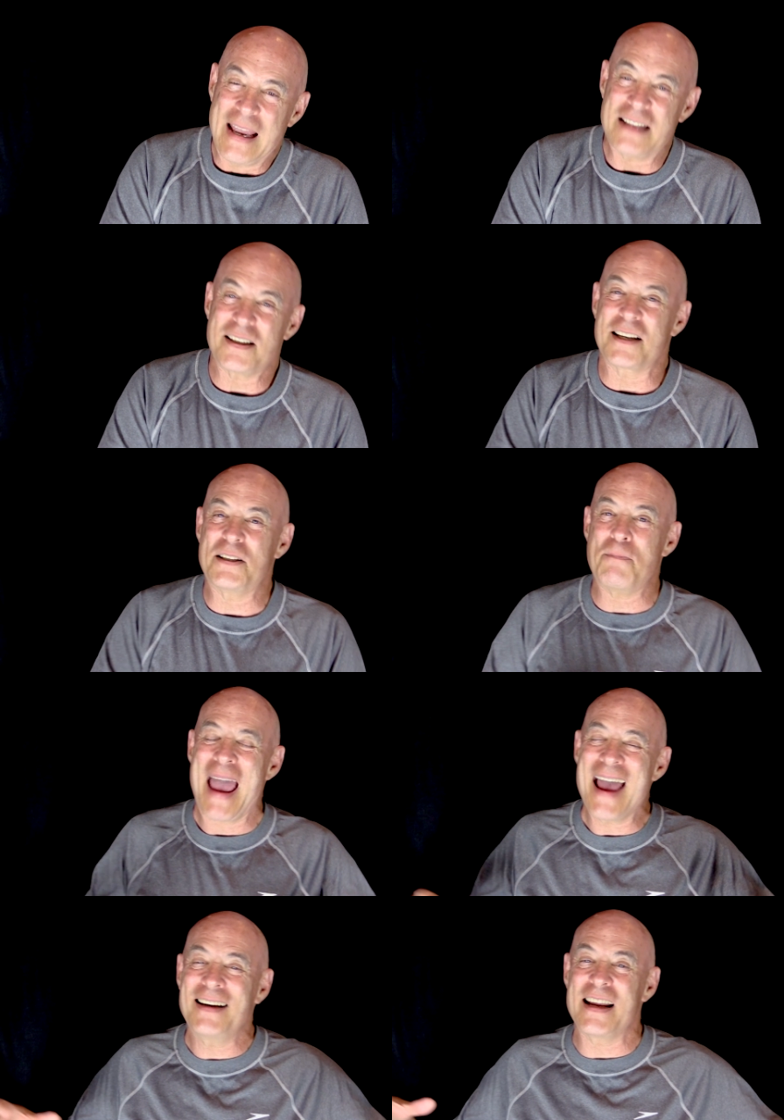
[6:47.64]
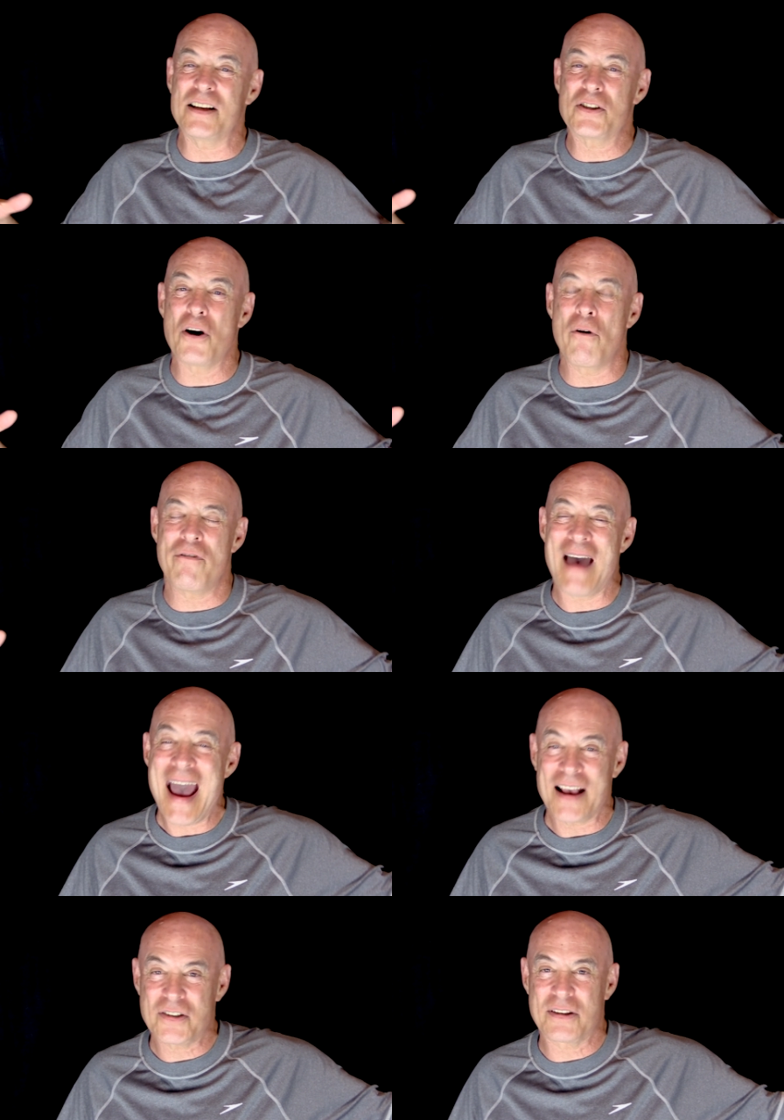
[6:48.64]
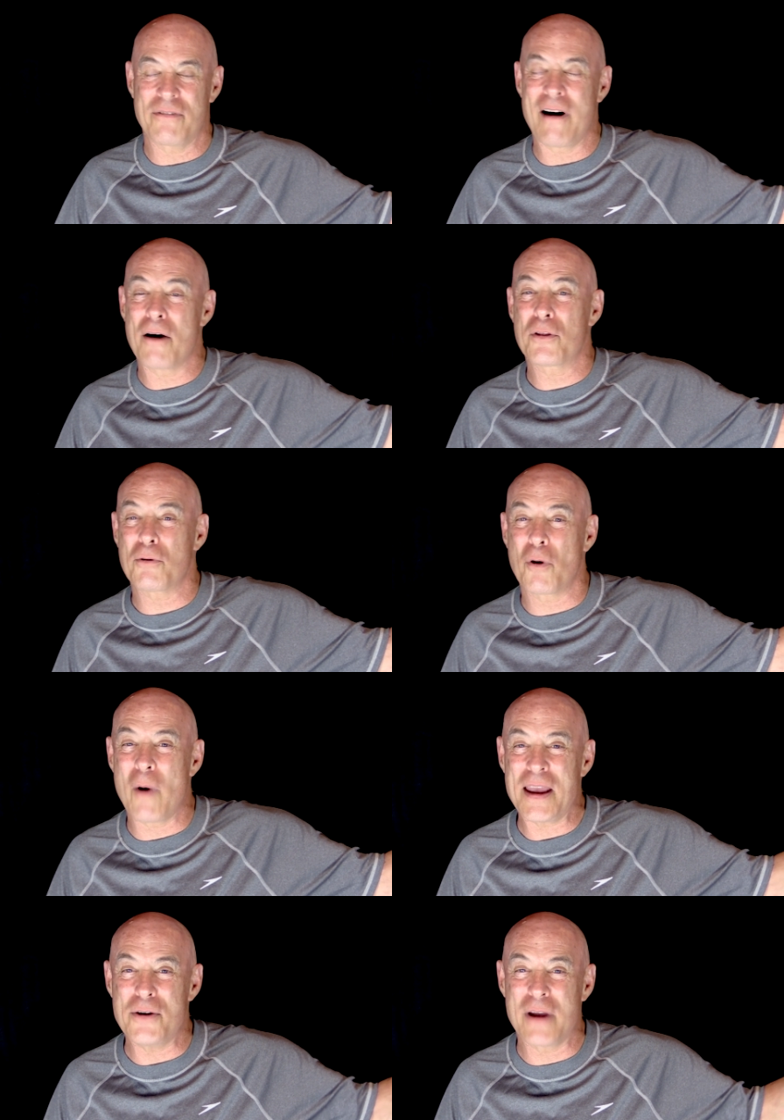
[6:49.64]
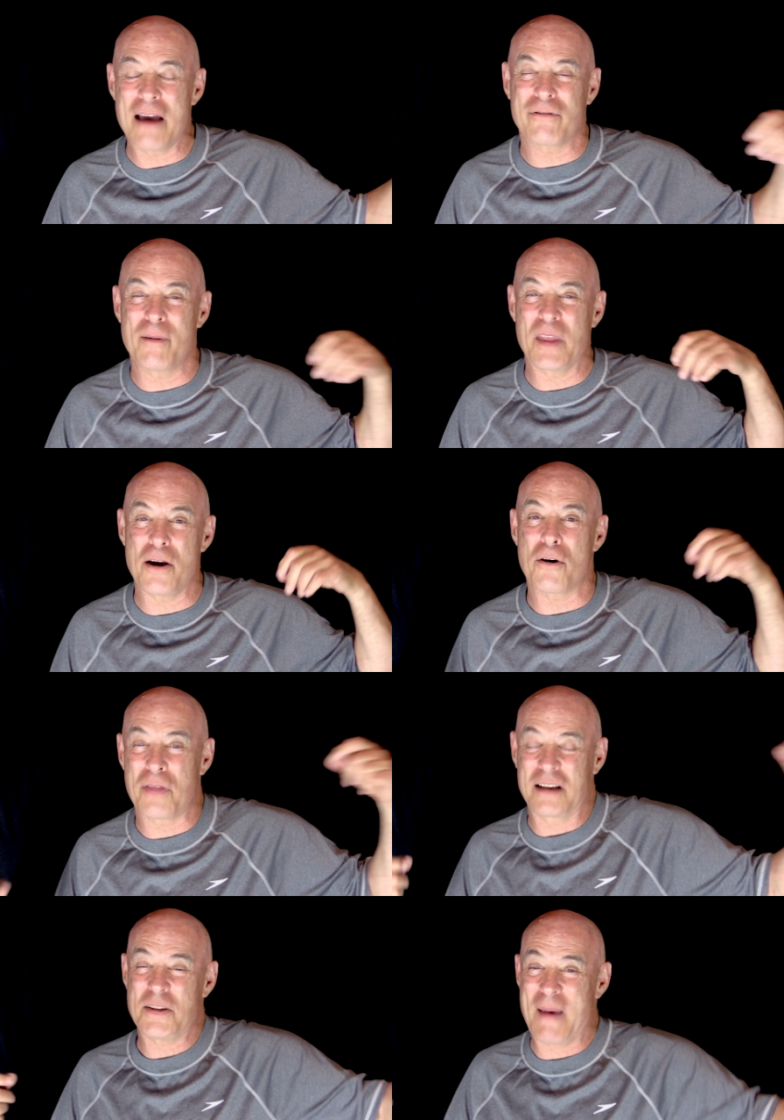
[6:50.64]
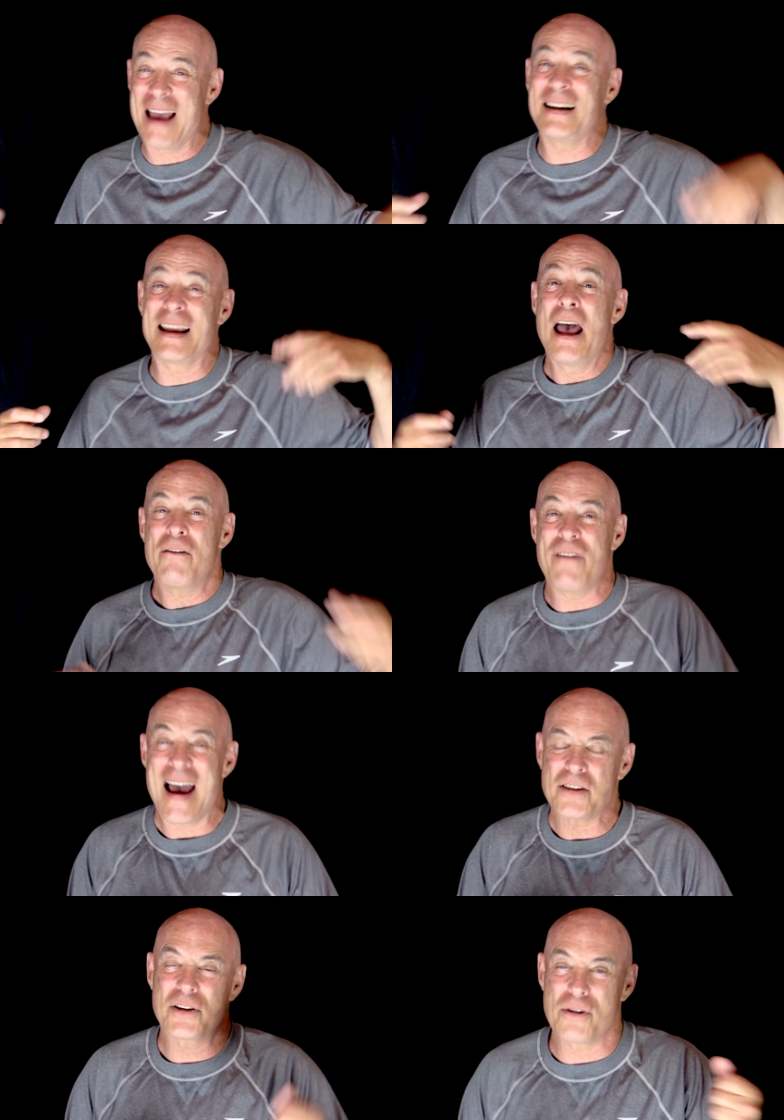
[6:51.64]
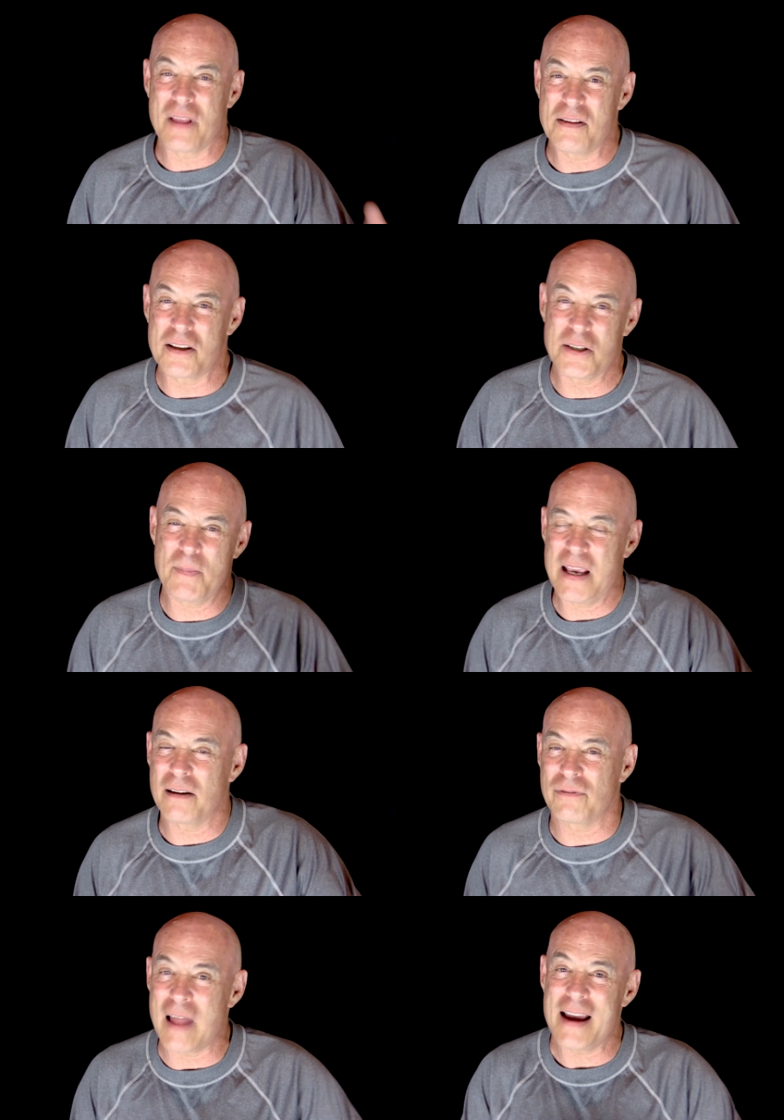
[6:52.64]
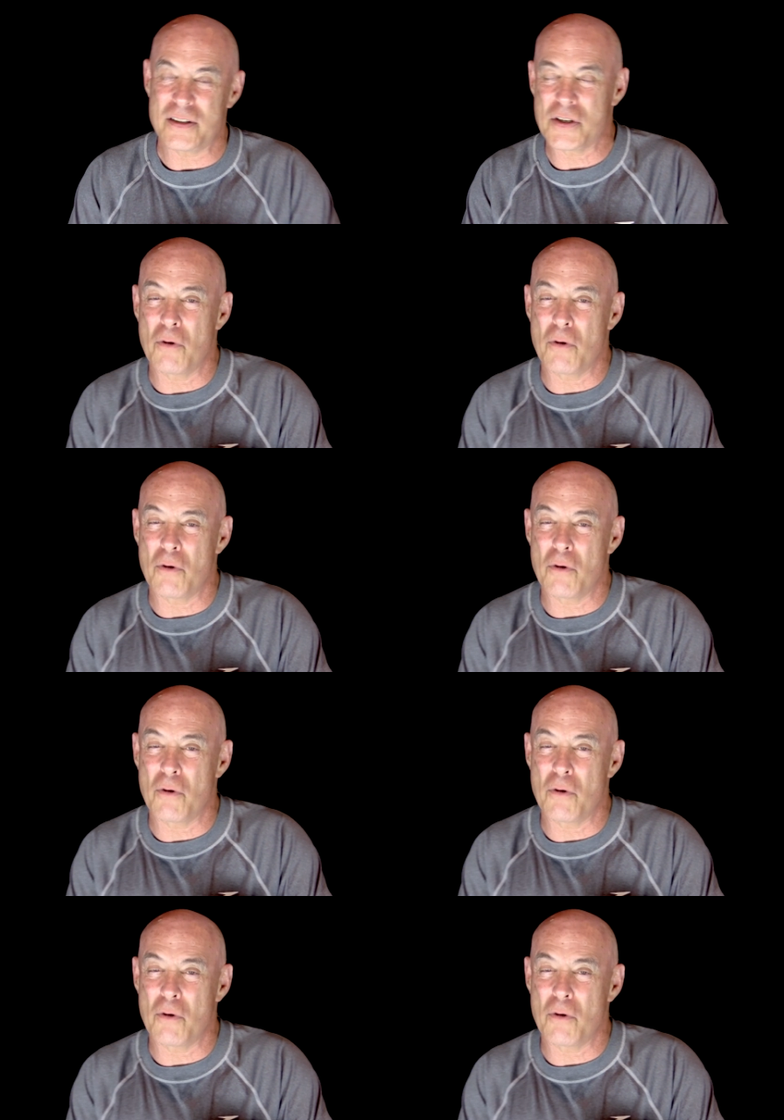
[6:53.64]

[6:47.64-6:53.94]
it's expanding so fast, the farther away you get from the Earth, expanding faster than the speed of light.